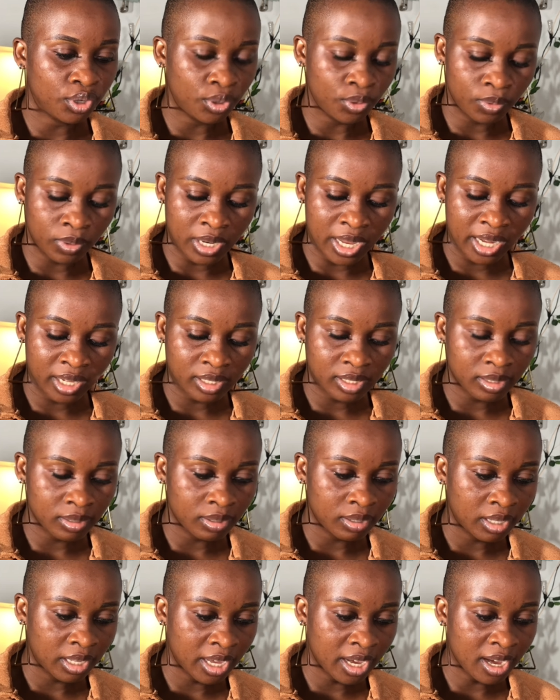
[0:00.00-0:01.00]
you would like to
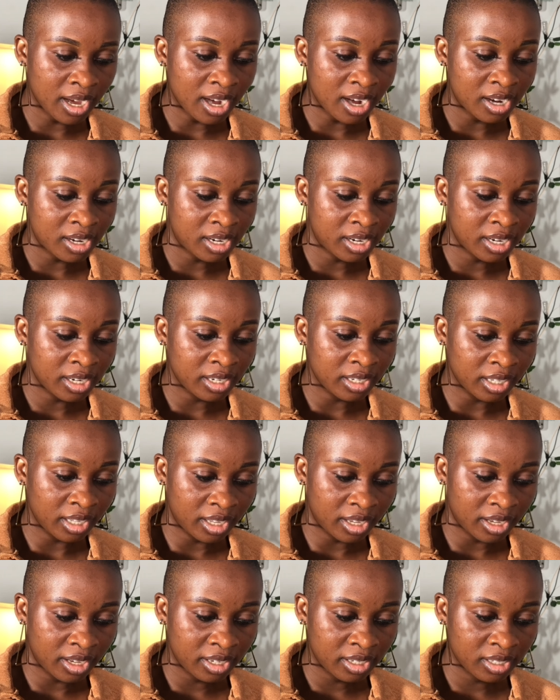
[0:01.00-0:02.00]
get added
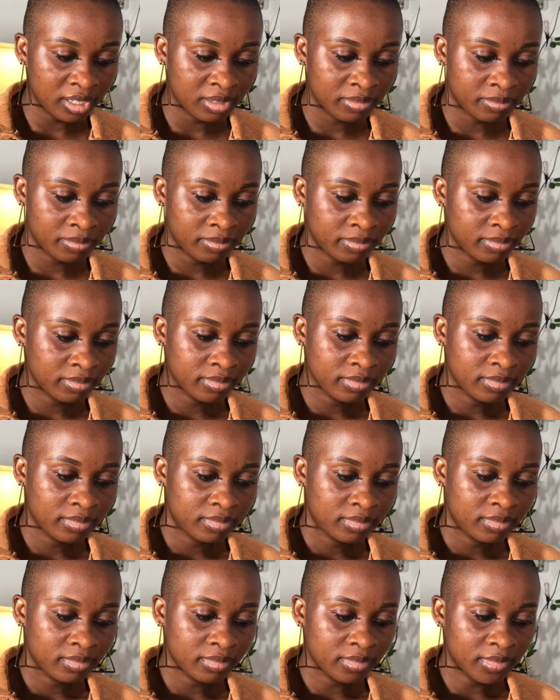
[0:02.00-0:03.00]
again,
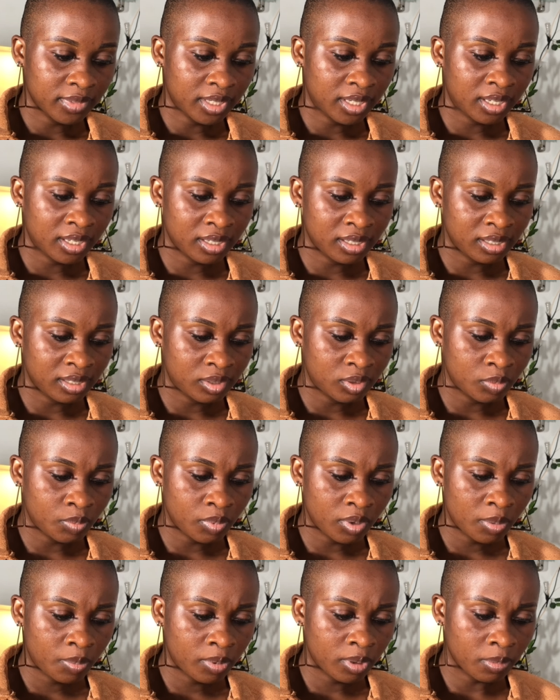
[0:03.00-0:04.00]
and it will
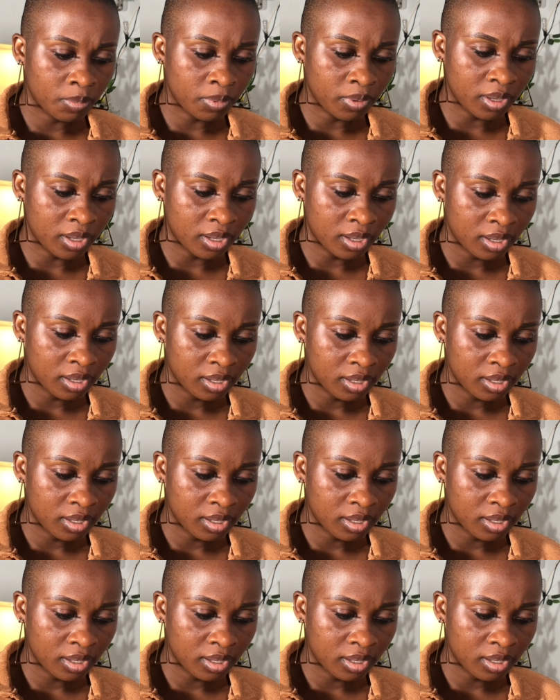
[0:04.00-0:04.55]
pop up here.